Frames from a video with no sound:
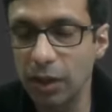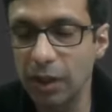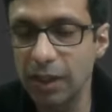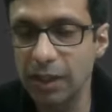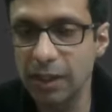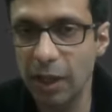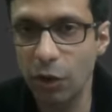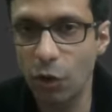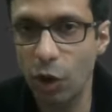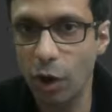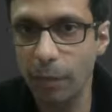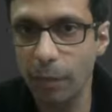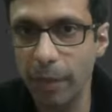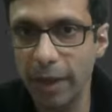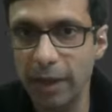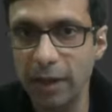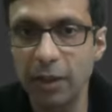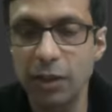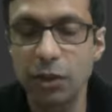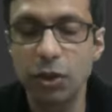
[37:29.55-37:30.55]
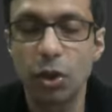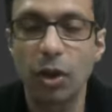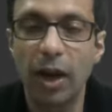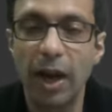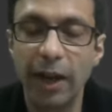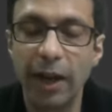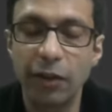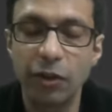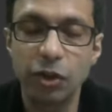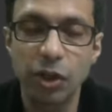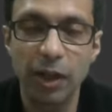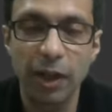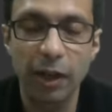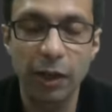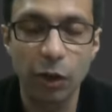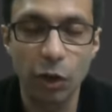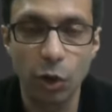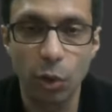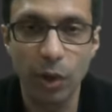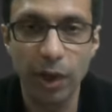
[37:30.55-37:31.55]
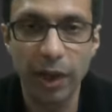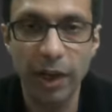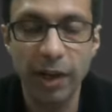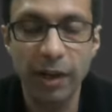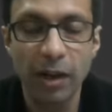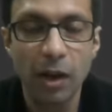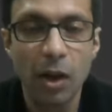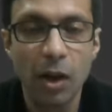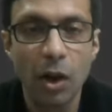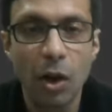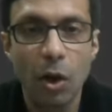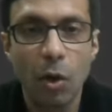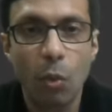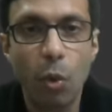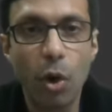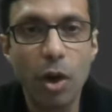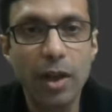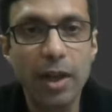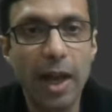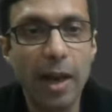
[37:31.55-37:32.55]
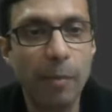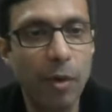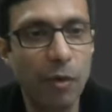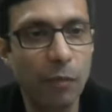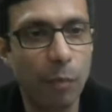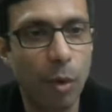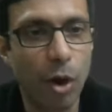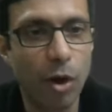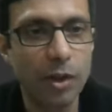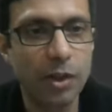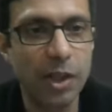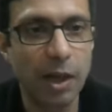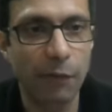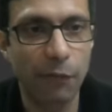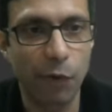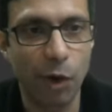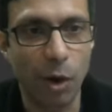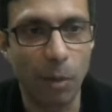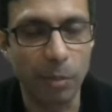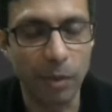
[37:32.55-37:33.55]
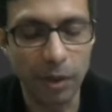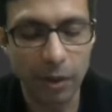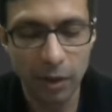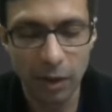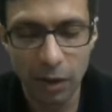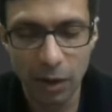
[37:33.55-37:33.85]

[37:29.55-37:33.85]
These are non-metals, or hydrogen and chlorine. What type of bonds are formed?